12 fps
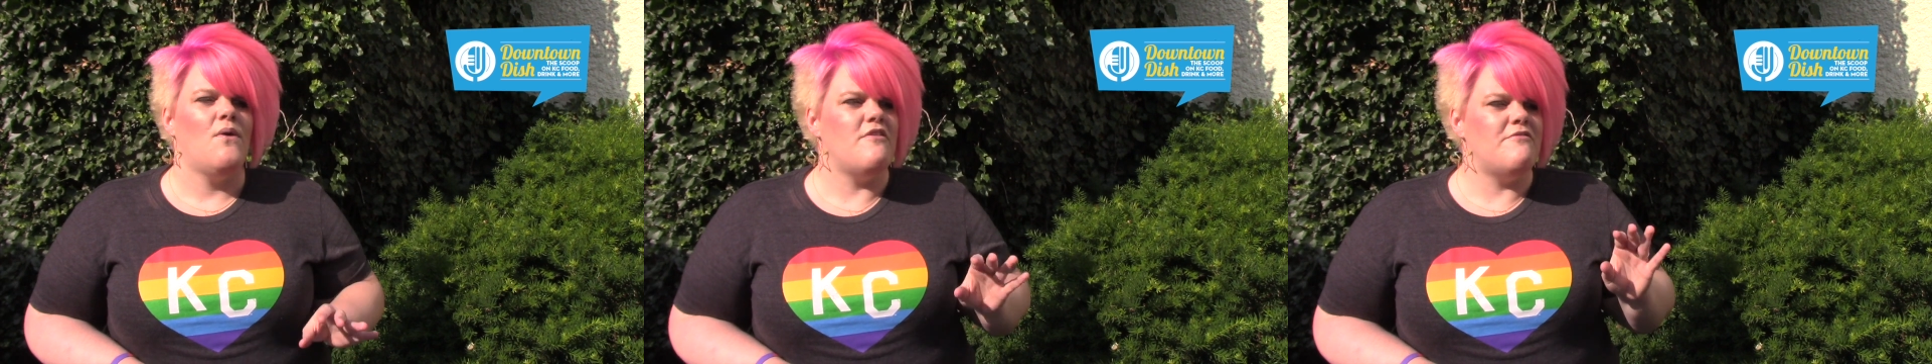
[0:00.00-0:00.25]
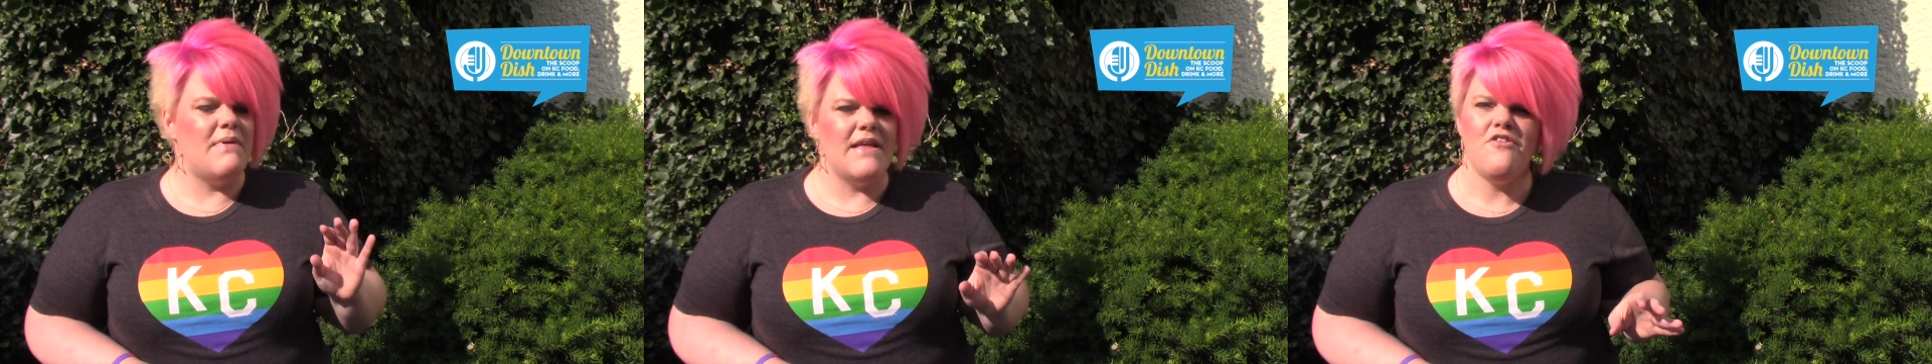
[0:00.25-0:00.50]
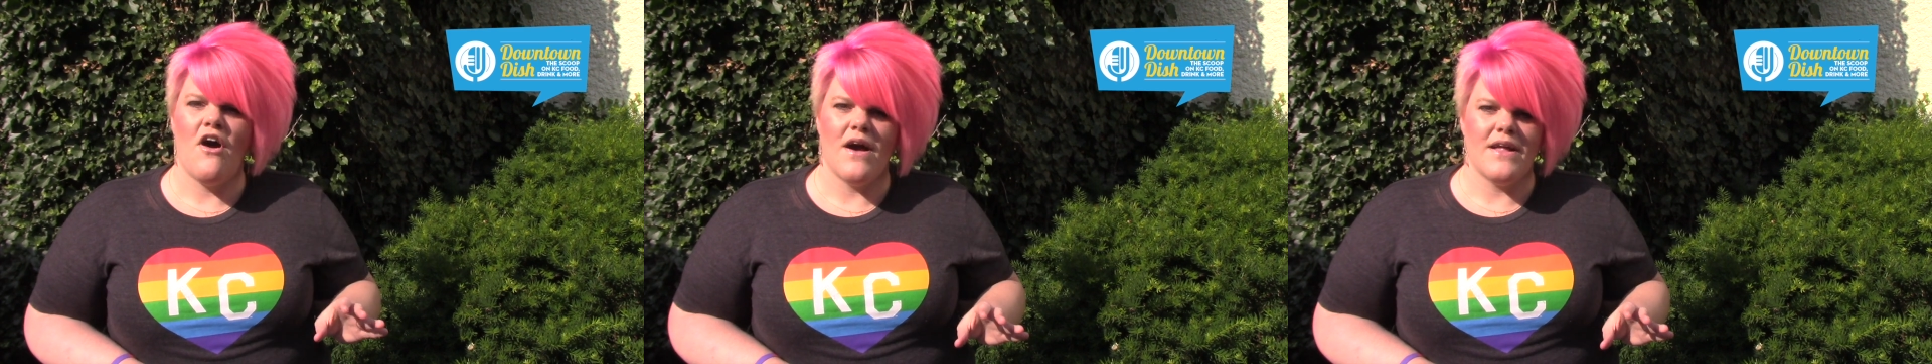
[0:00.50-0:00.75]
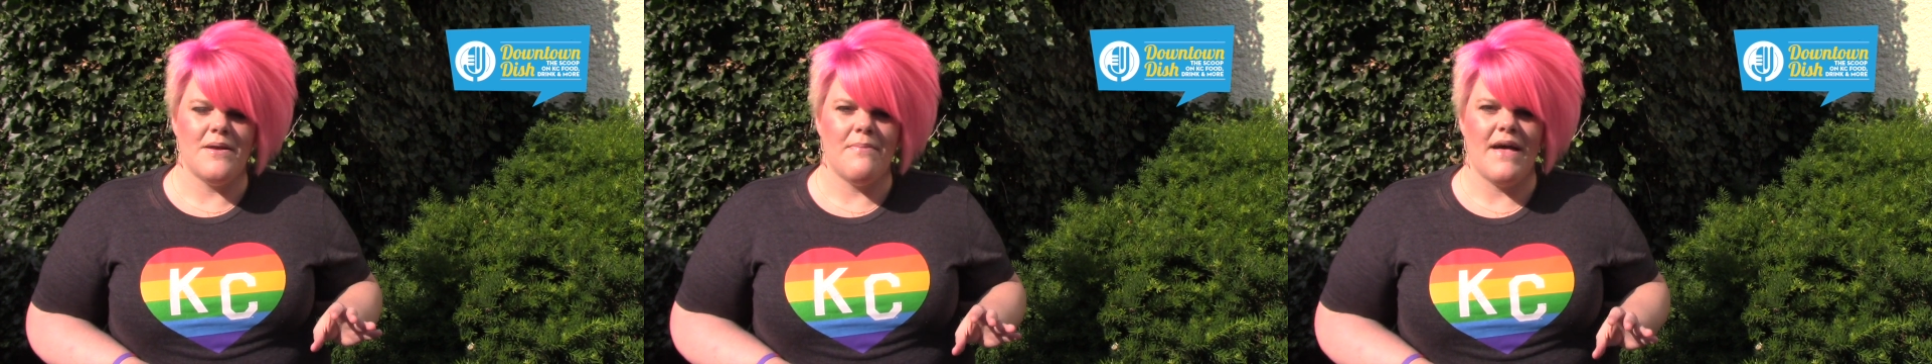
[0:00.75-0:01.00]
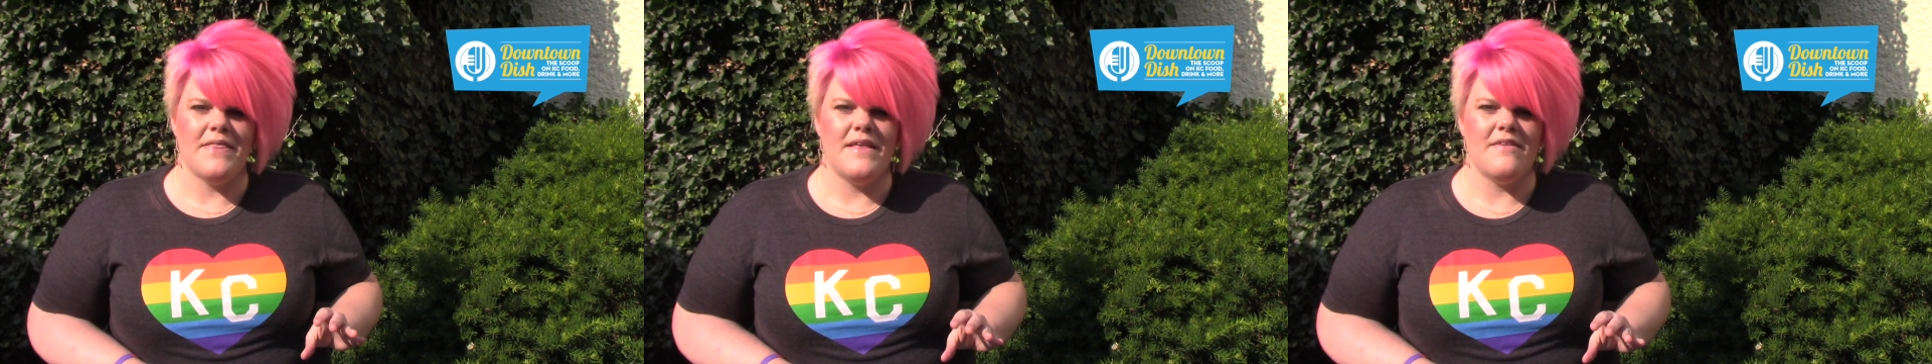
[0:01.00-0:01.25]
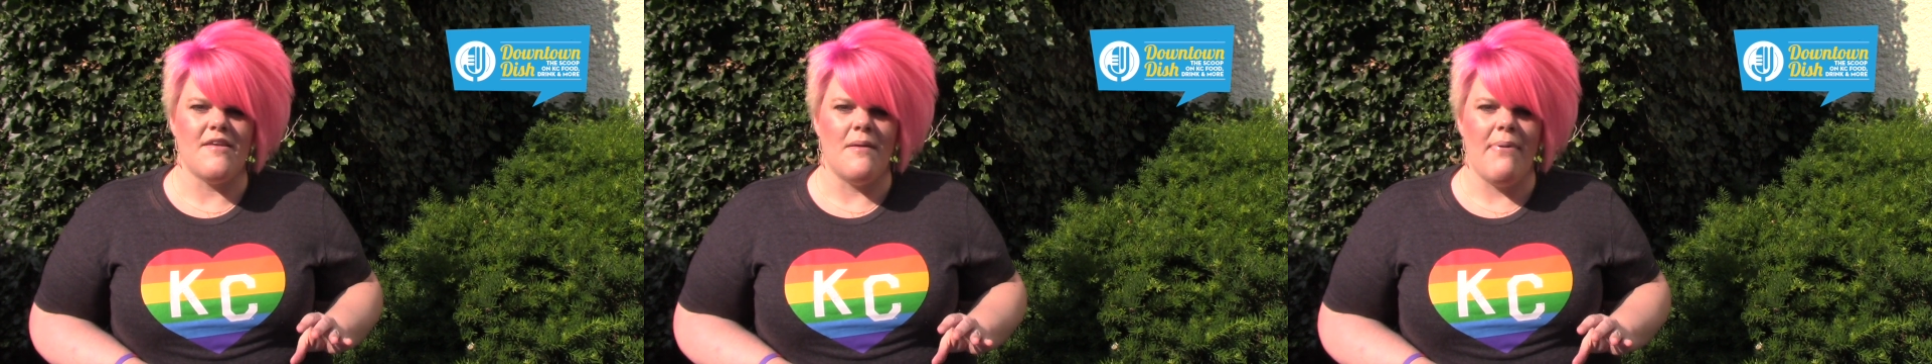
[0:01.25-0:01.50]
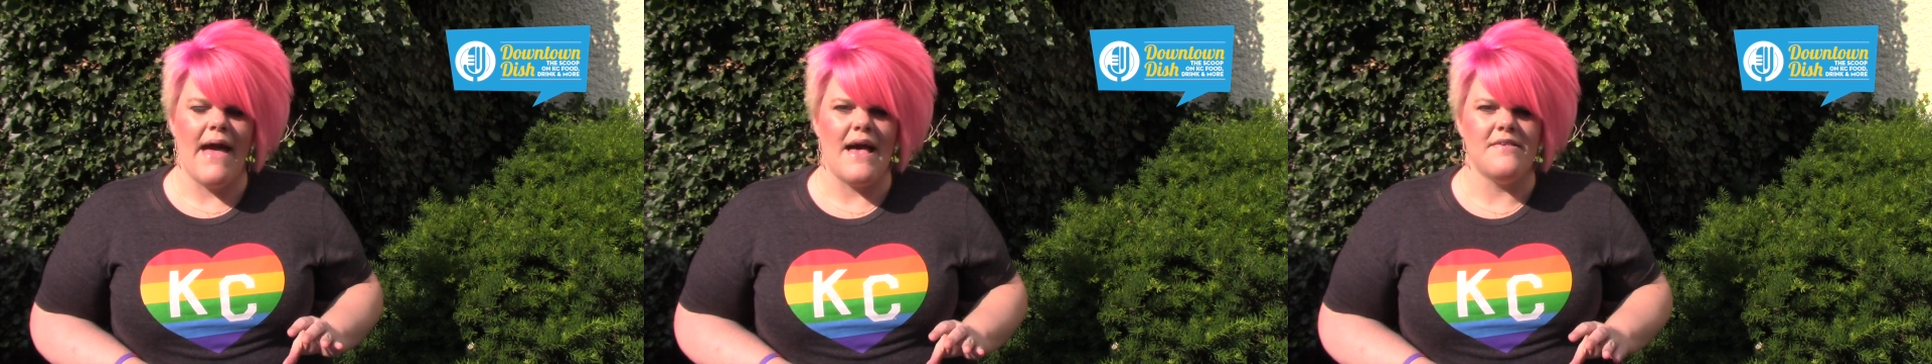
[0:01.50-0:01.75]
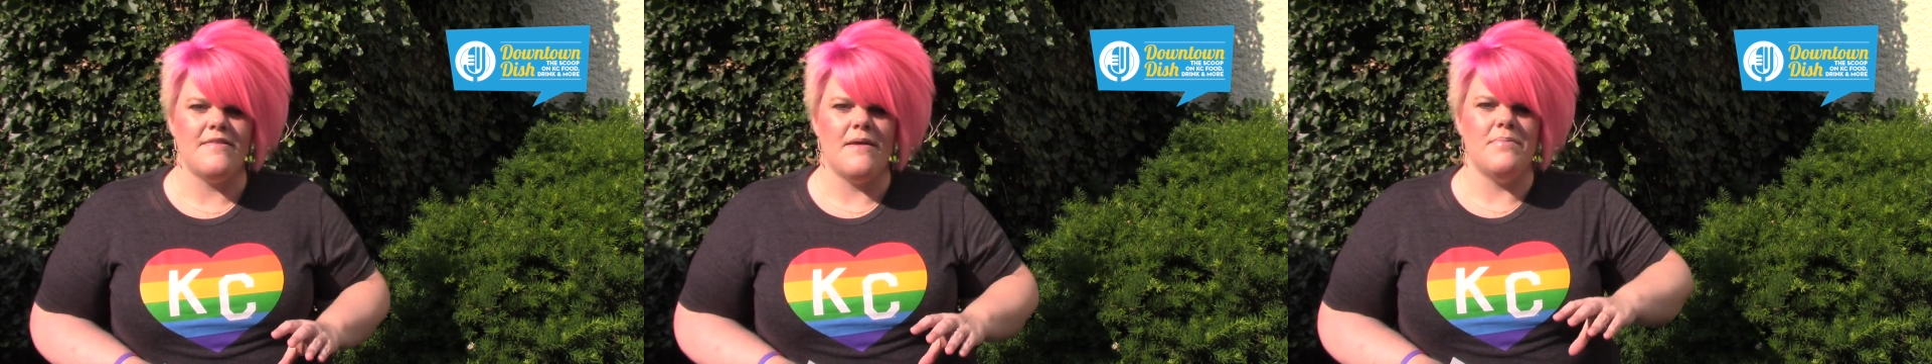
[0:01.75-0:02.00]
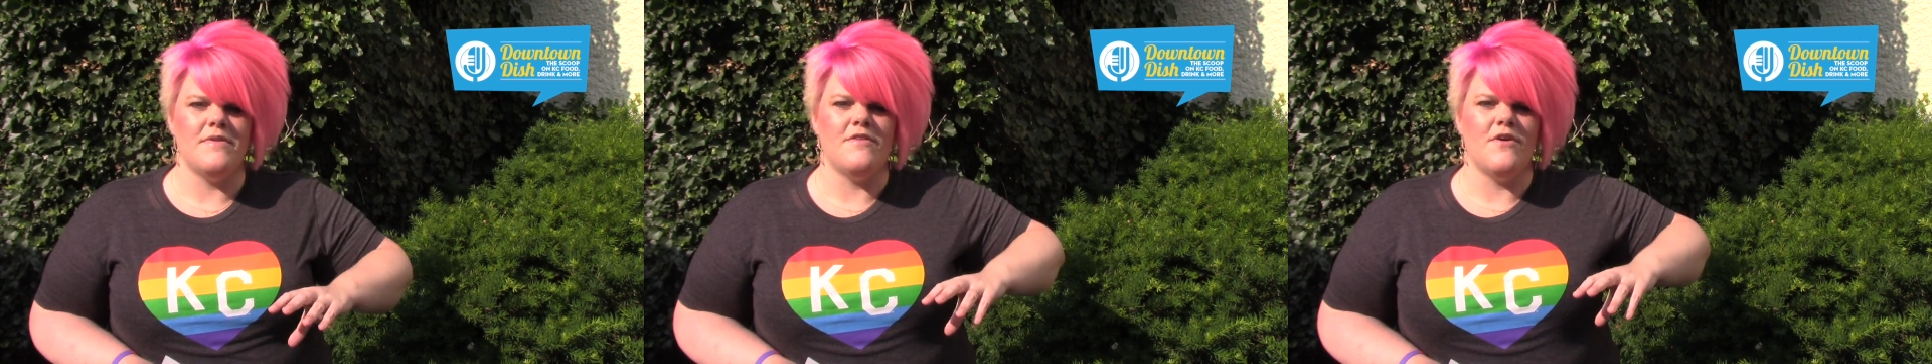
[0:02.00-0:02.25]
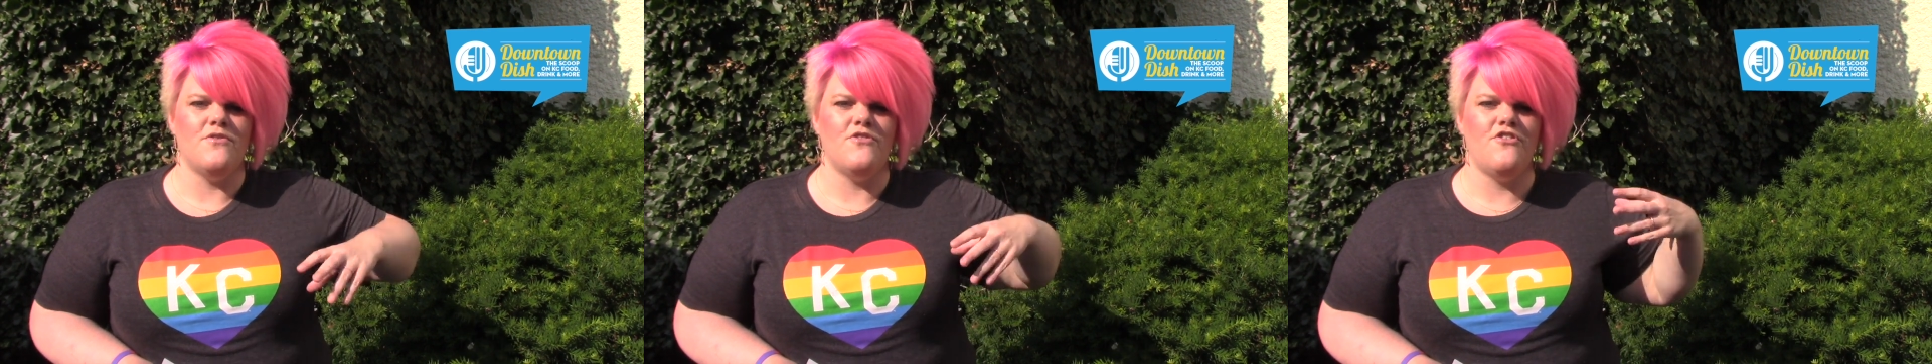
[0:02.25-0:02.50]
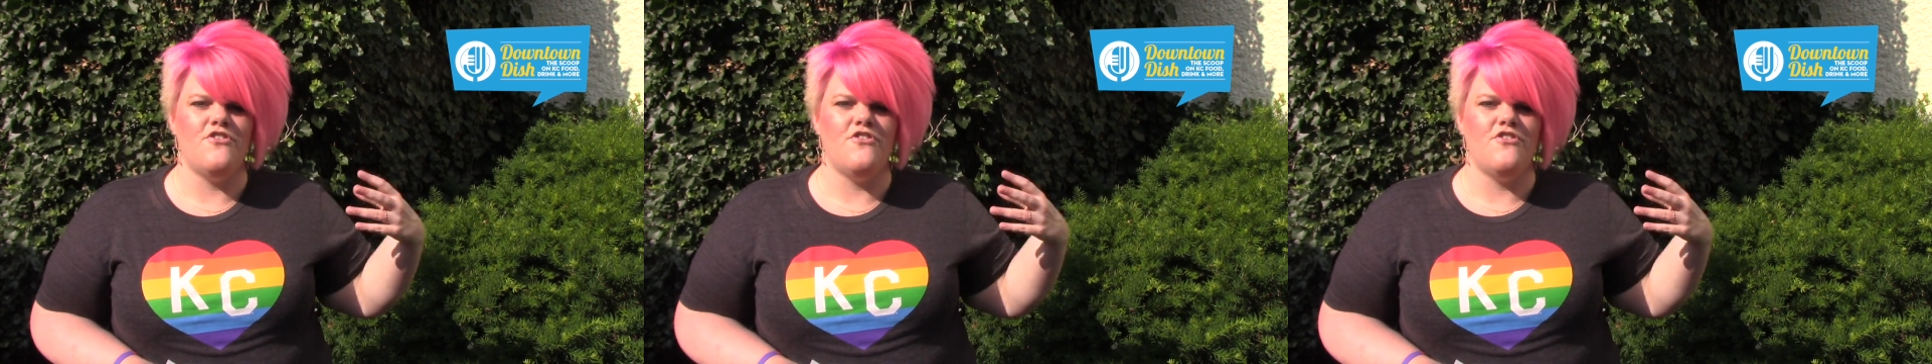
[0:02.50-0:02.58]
We've been talking about this on past episodes.